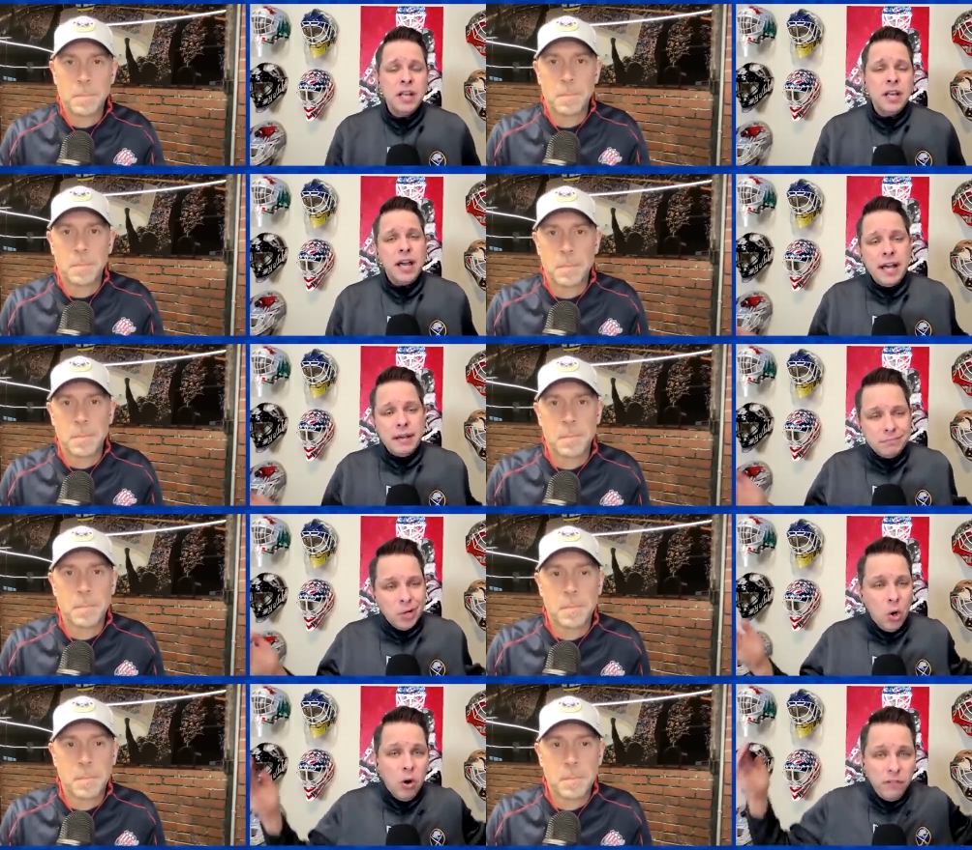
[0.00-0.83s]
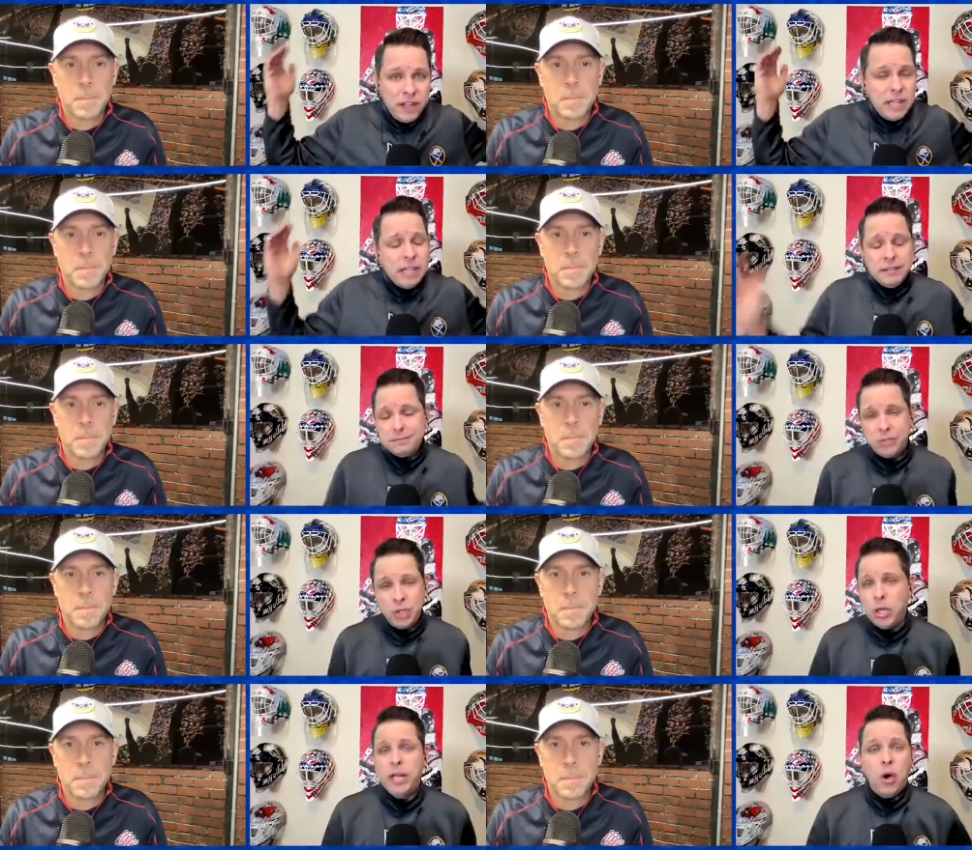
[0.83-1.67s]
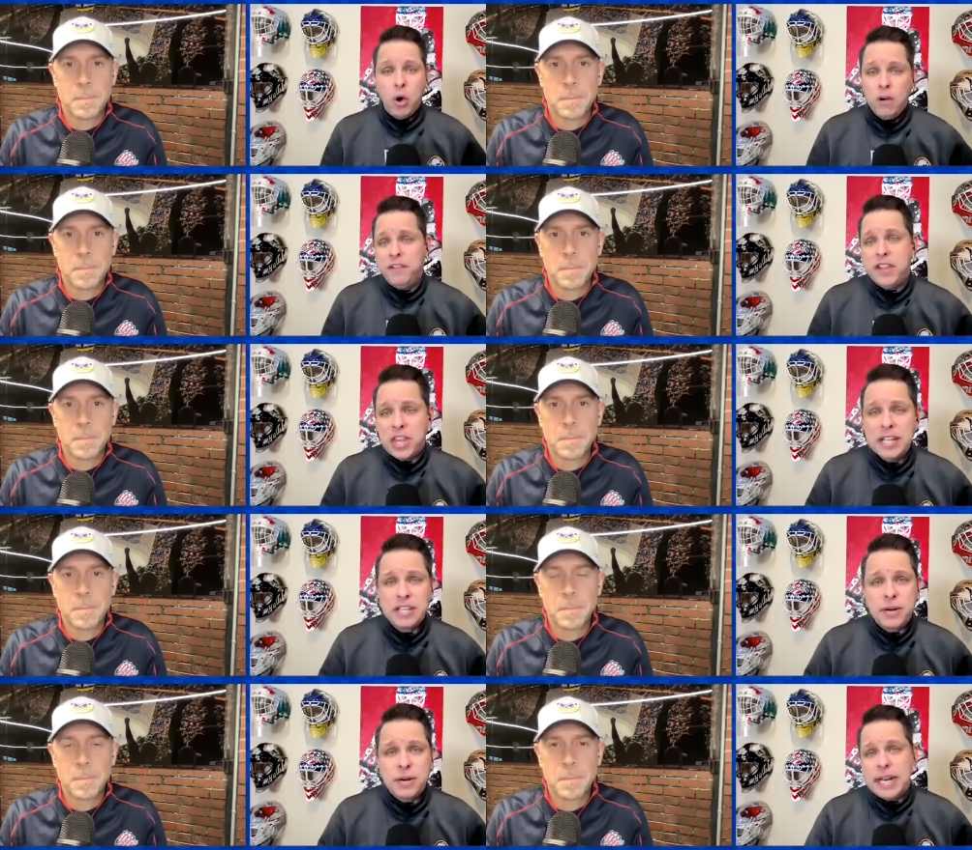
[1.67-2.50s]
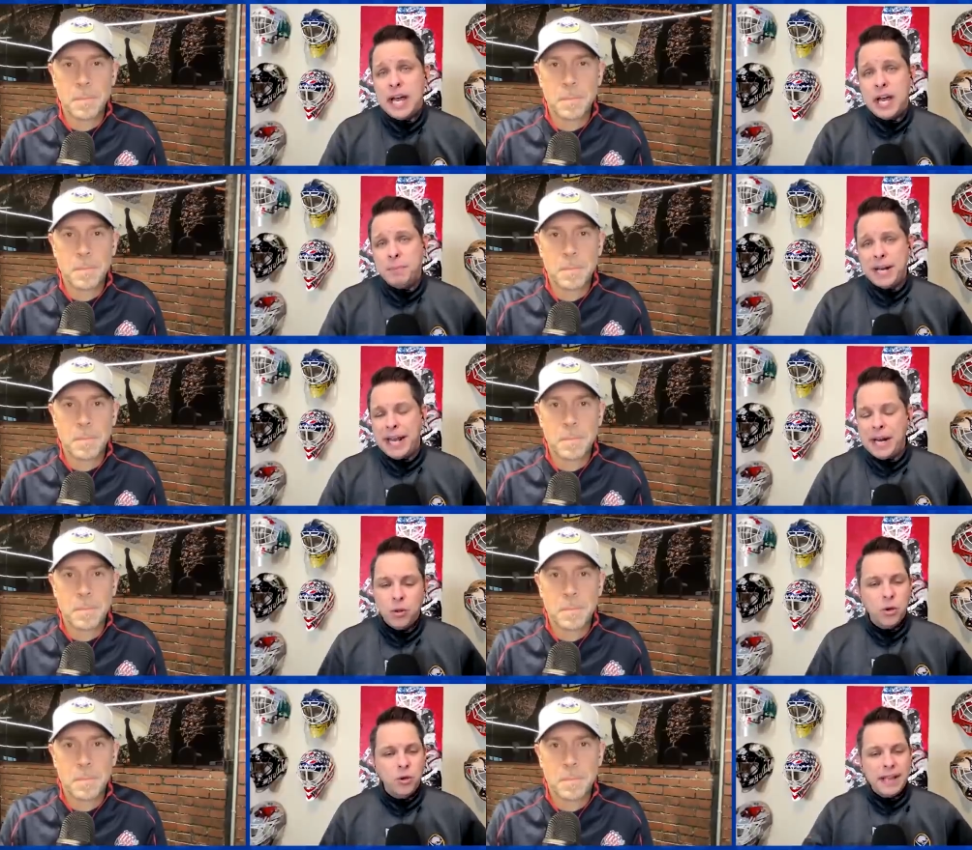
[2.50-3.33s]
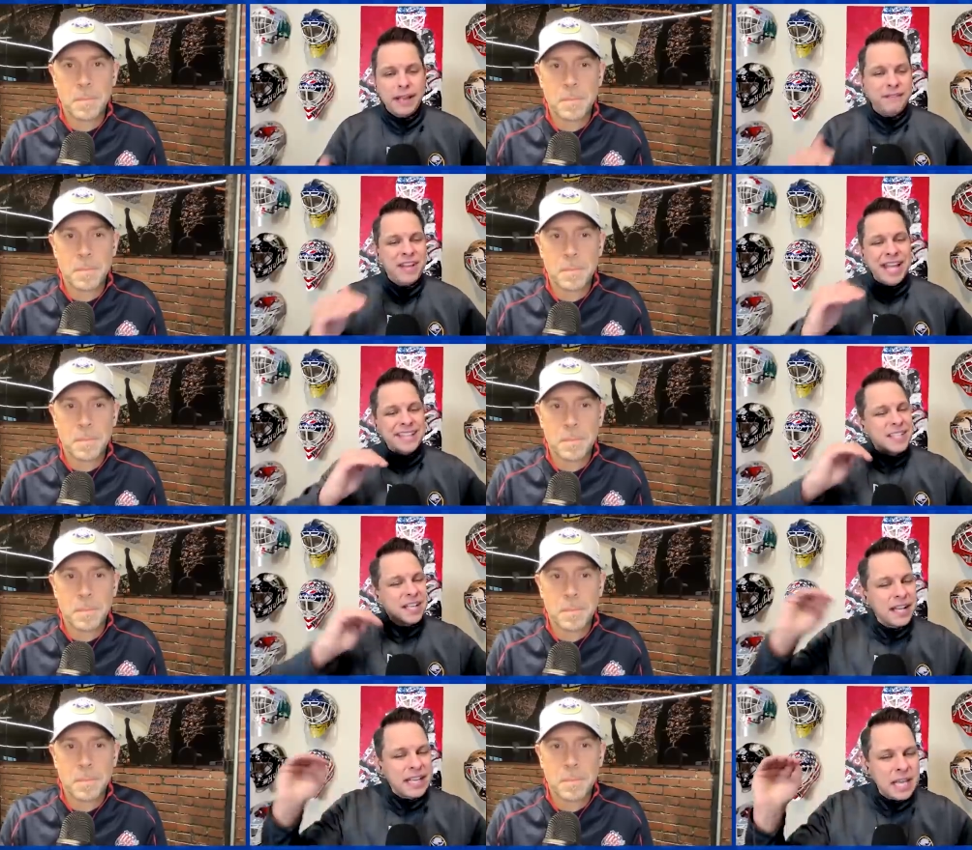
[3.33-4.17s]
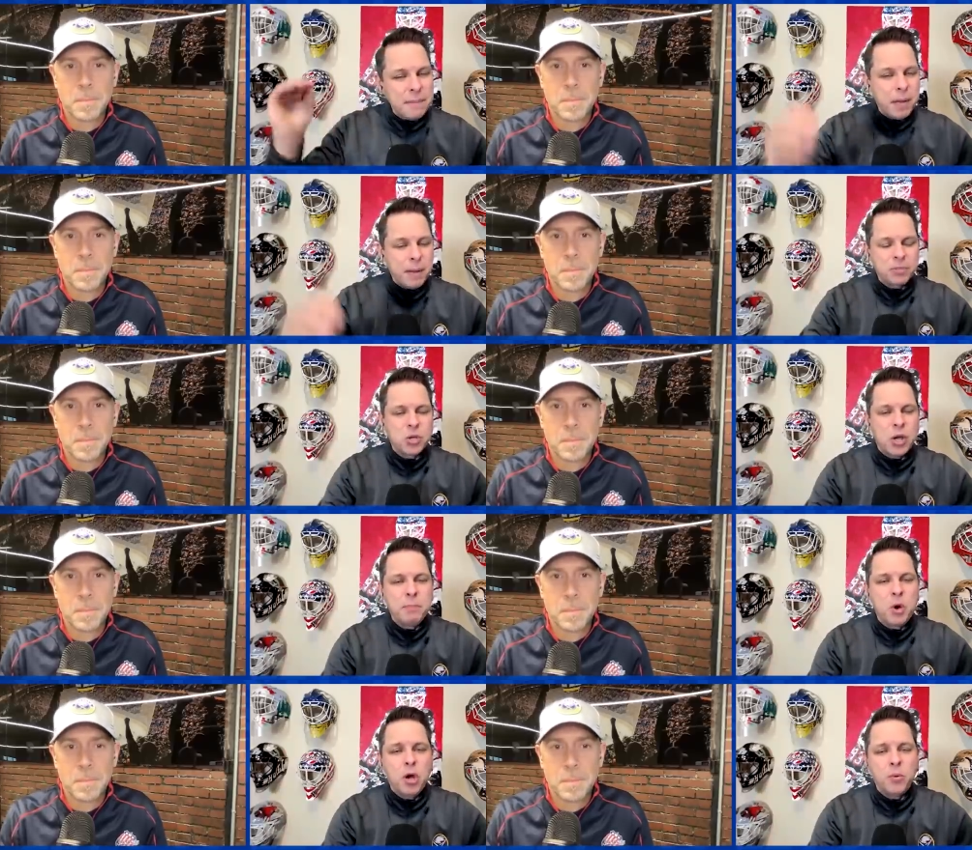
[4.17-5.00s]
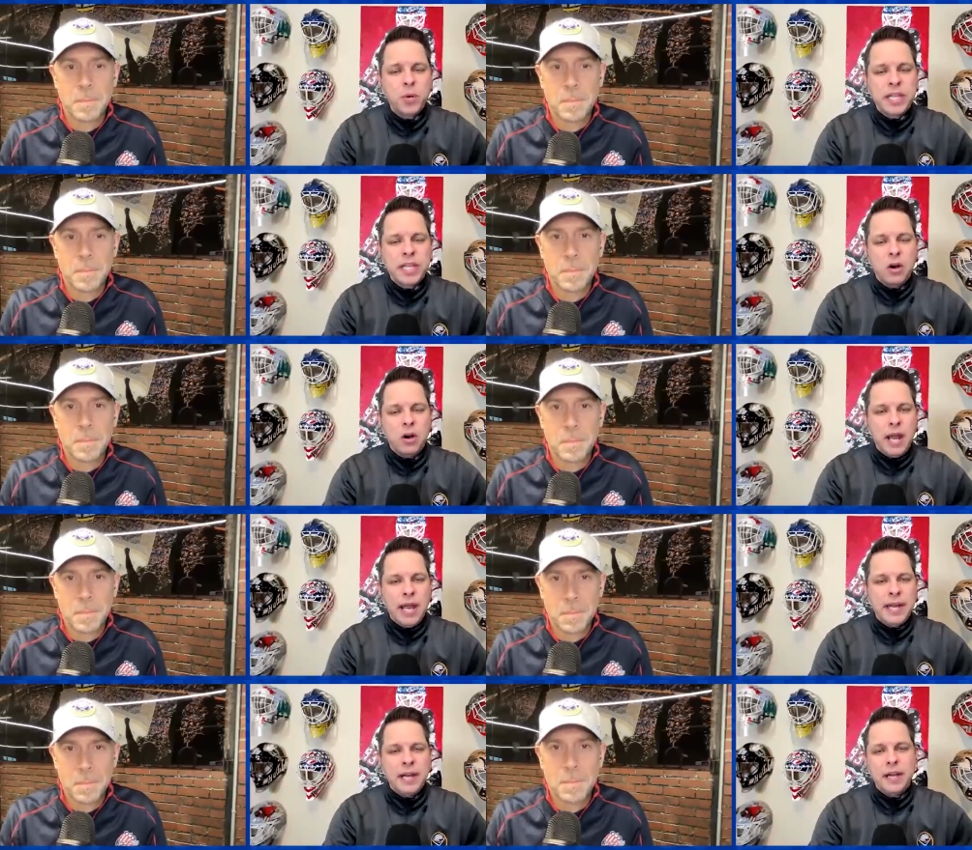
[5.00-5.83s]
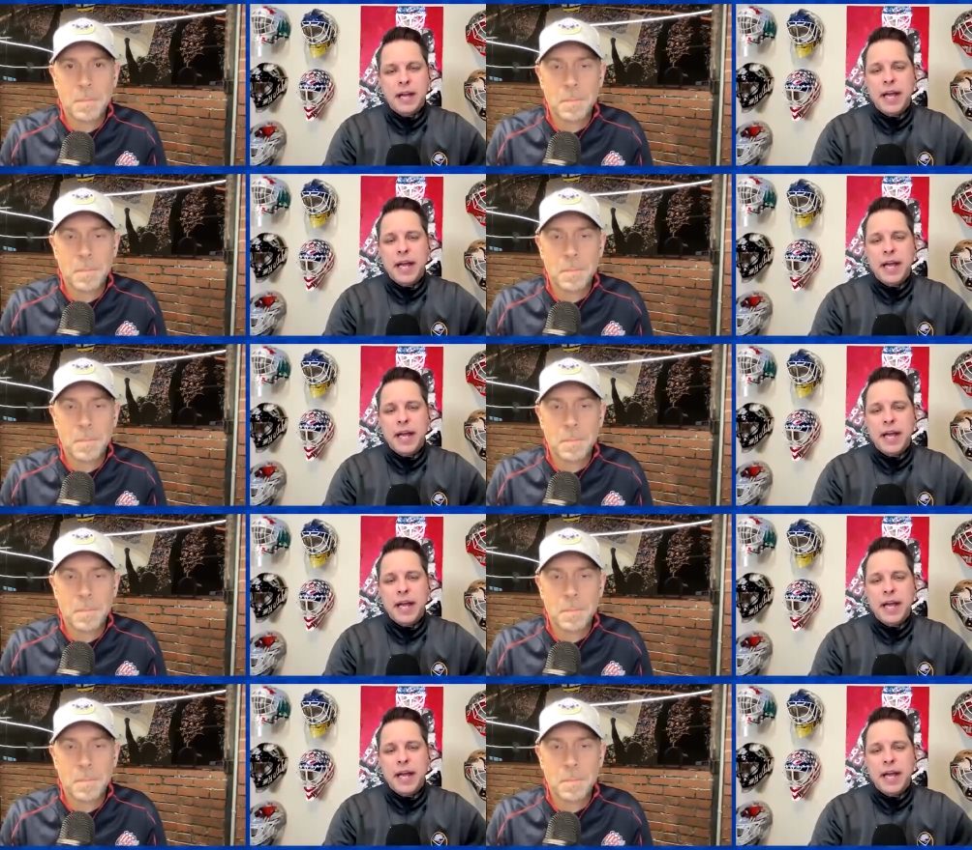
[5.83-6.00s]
Speaker 1: um, Ovi doing Ovi things right now, but I don't know that that's going to keep up. So I'm going with Carolina.